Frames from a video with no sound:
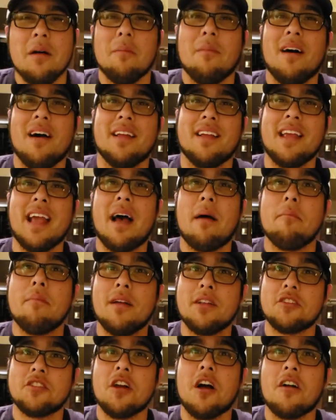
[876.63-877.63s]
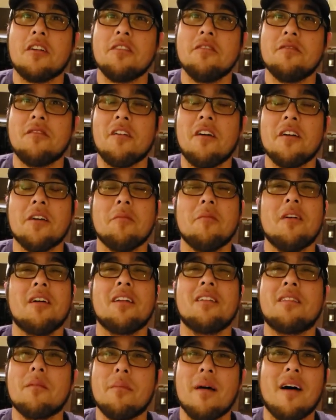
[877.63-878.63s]
But yeah, Mint Chocolate Volume one,
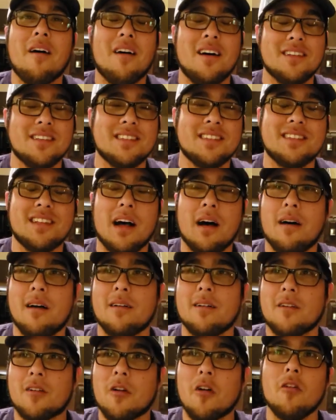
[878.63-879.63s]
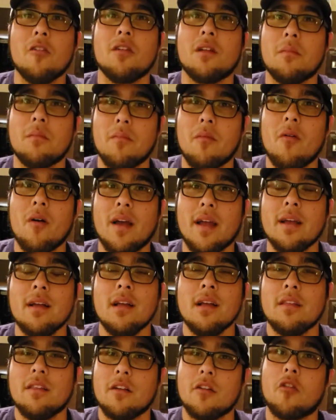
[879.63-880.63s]
it's about a, a girl and a boy.
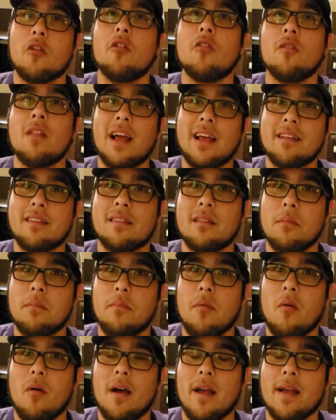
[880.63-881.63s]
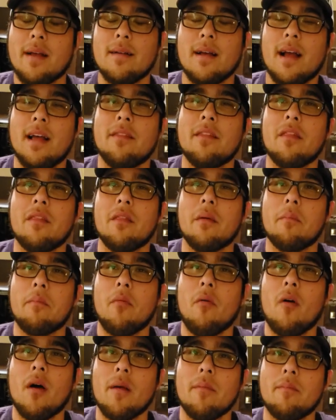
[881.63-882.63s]
The girl likes the boy, and then the
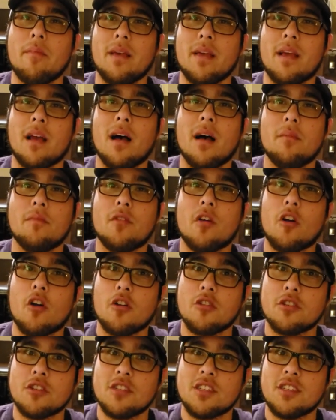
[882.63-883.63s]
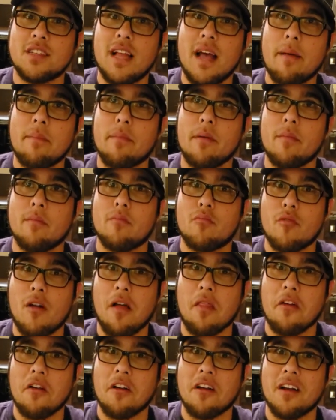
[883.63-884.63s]
boy becomes her
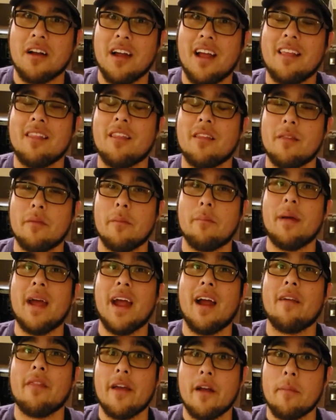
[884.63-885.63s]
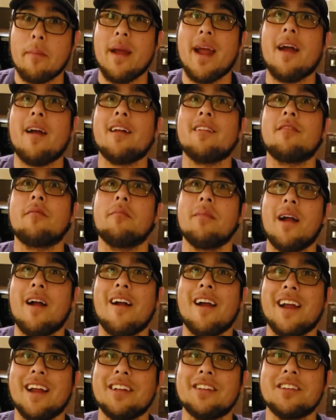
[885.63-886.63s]
stepbrother, and then the par their parents
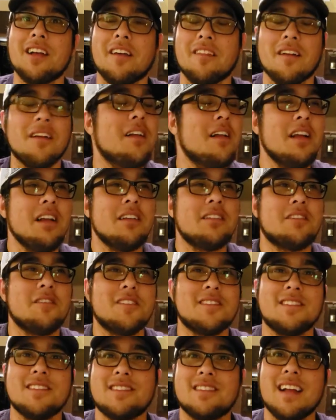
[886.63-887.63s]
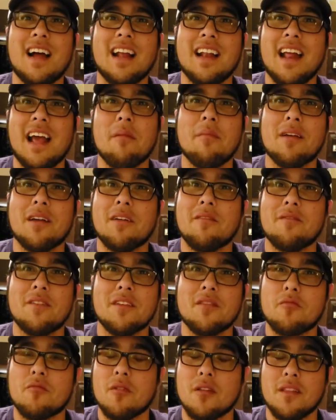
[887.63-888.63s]
marry each other. So it's this dynamic of
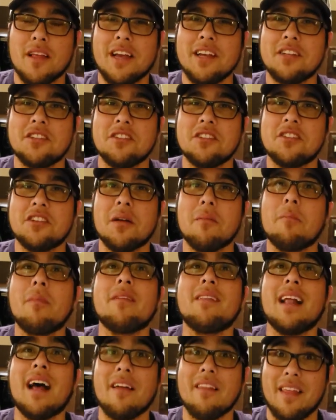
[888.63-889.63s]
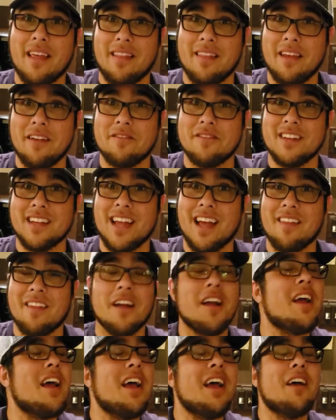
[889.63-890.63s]
this relationship, but now they live
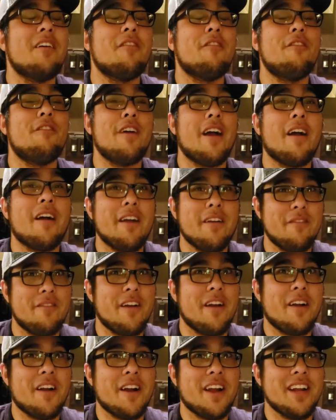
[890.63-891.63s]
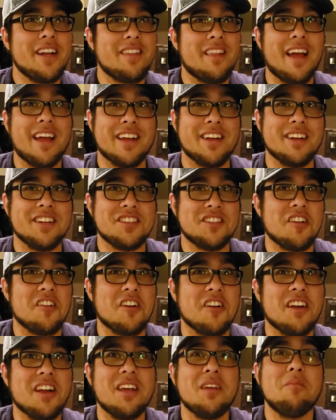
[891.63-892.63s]
together. Very, very like
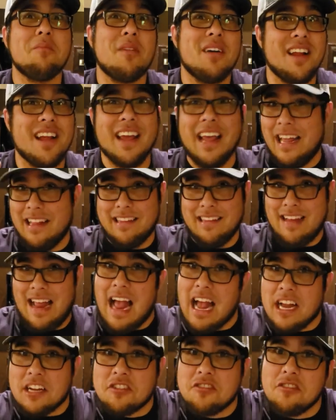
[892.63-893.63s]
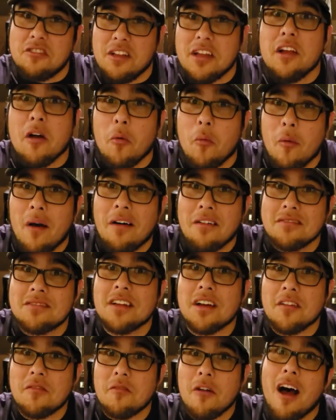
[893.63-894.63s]
dirty, but it's actually a well
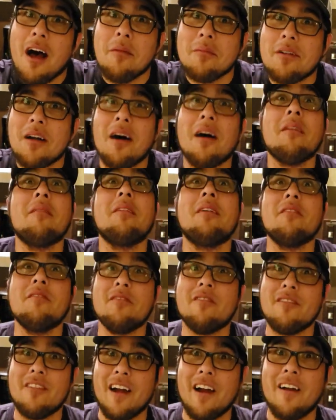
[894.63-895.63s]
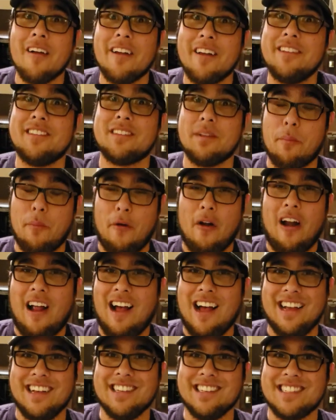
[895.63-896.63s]
done rom-com. Very
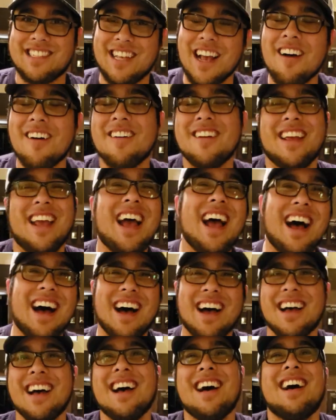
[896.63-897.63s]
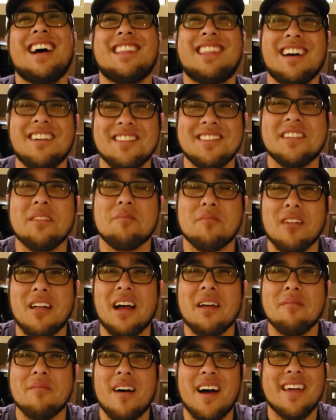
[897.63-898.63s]
surprised. So yeah, that was a
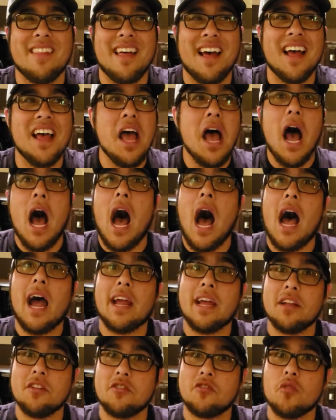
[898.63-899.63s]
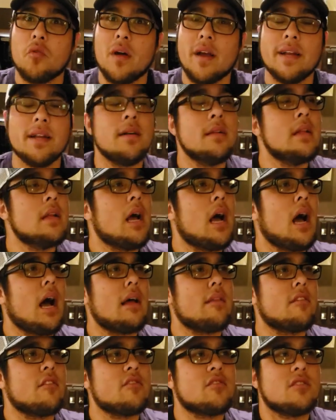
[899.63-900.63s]
blind buy that I enjoyed.
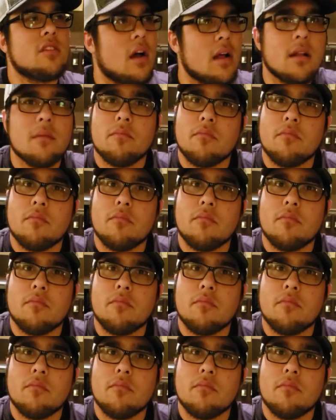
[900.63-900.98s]
There's not a